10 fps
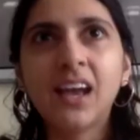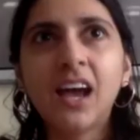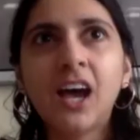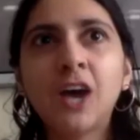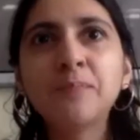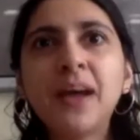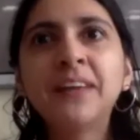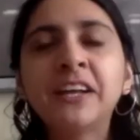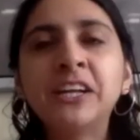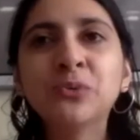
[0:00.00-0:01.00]
And
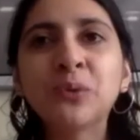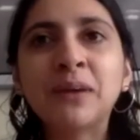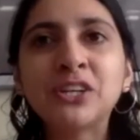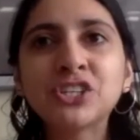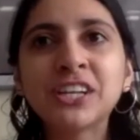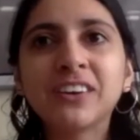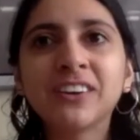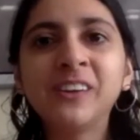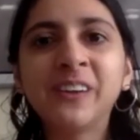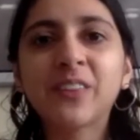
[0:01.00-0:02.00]
then you were mentioning
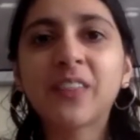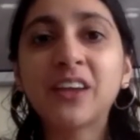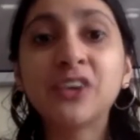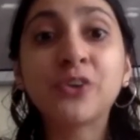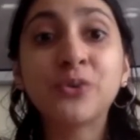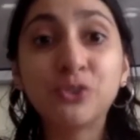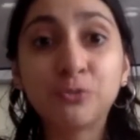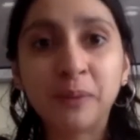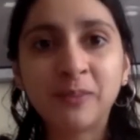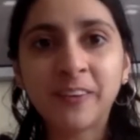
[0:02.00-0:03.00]
earlier that, you've
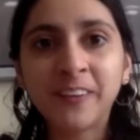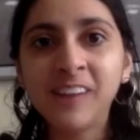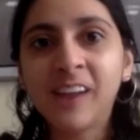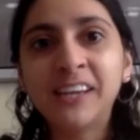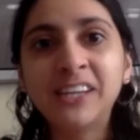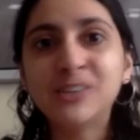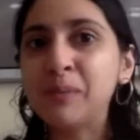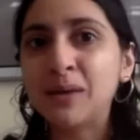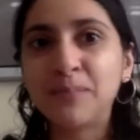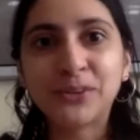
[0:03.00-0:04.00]
been very lucky to be
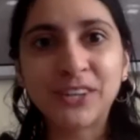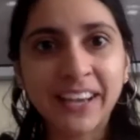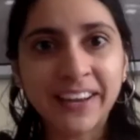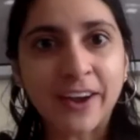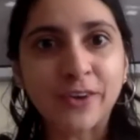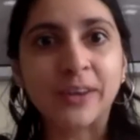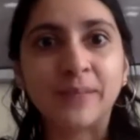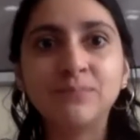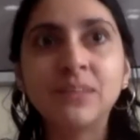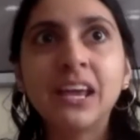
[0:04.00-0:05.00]
able to get out
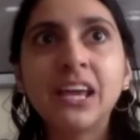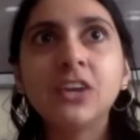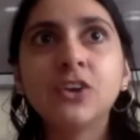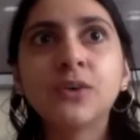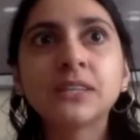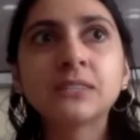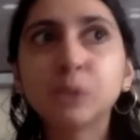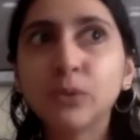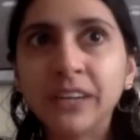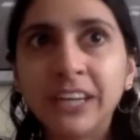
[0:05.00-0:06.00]
and,
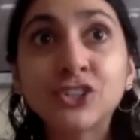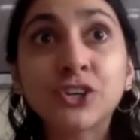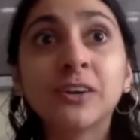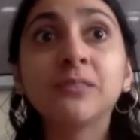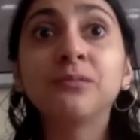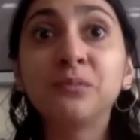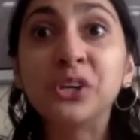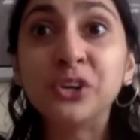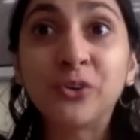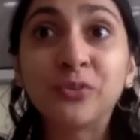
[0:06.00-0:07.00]
explore nature.
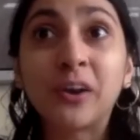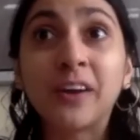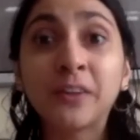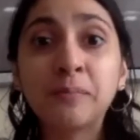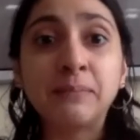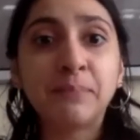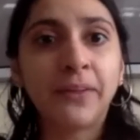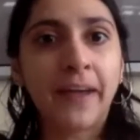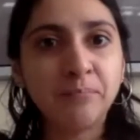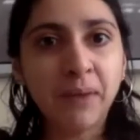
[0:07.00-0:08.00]
For other people
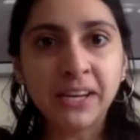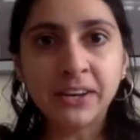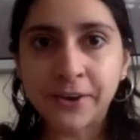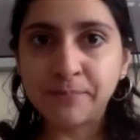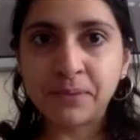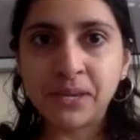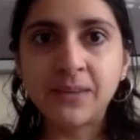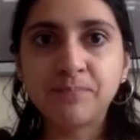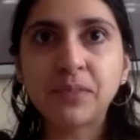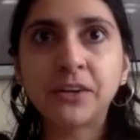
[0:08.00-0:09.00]
that might not
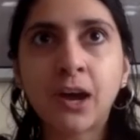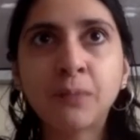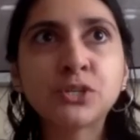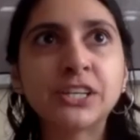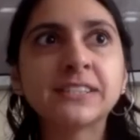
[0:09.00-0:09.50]
be an option.